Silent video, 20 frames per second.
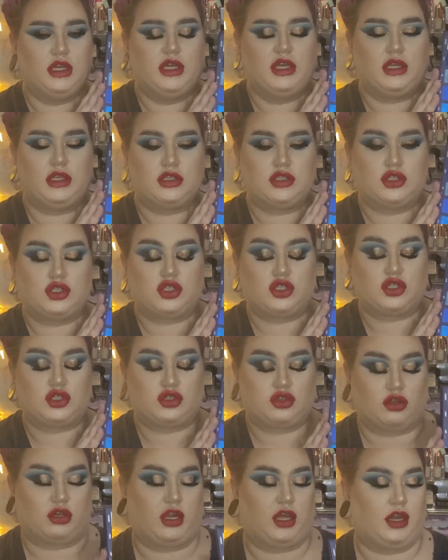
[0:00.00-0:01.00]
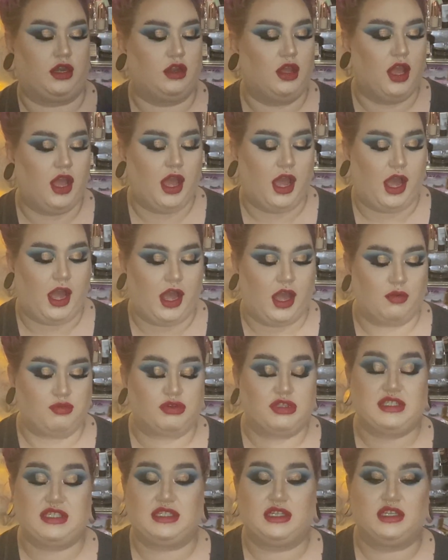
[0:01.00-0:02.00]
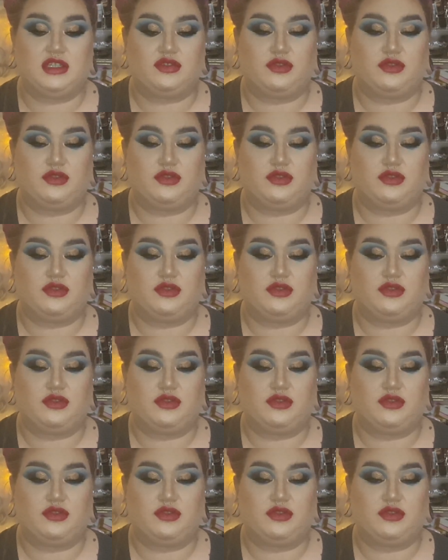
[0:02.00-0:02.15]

Stunning. But today's